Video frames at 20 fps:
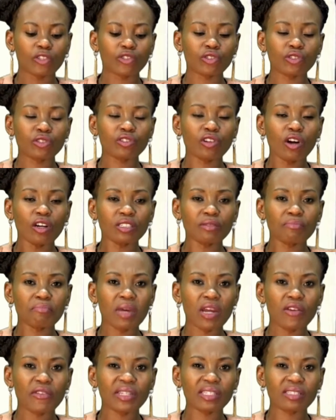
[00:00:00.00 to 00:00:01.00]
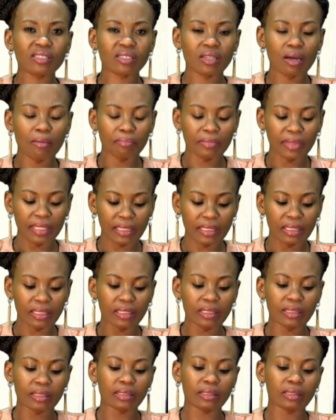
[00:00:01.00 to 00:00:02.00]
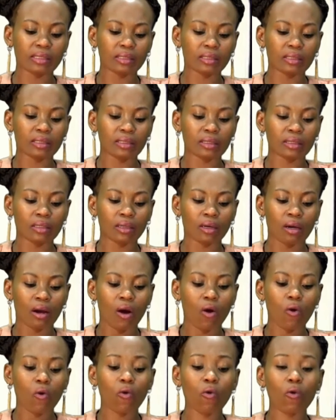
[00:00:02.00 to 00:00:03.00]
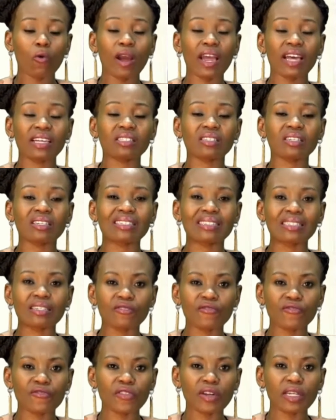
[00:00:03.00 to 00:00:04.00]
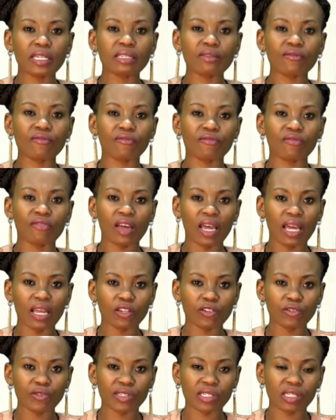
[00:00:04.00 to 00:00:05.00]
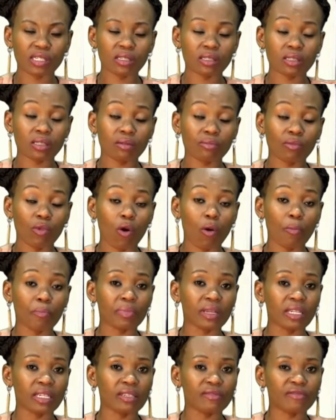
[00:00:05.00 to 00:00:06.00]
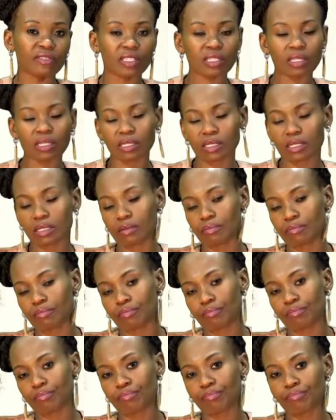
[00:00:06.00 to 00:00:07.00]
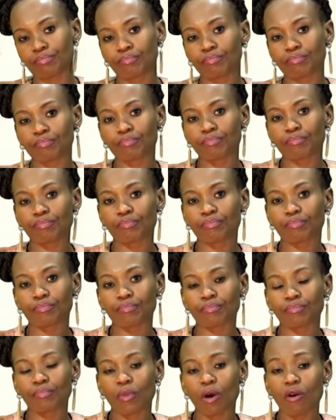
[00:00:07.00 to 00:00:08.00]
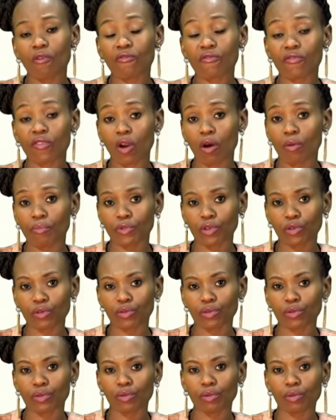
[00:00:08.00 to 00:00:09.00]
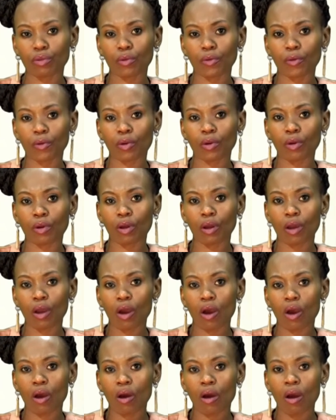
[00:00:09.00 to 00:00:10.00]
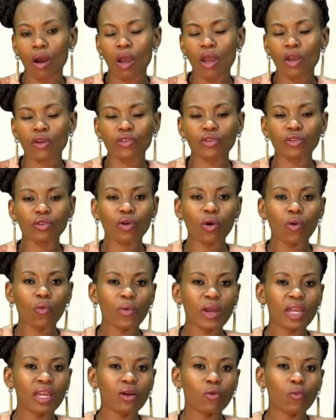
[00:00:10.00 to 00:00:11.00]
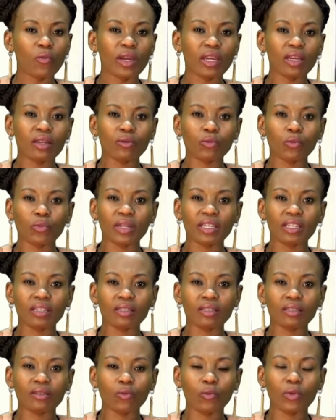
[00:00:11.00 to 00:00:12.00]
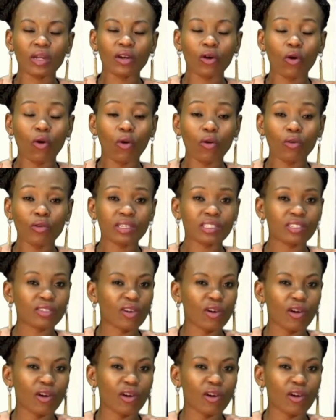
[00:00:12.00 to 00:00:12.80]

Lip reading: do not marry somebody who has a different value system or belief system from you. You know, we always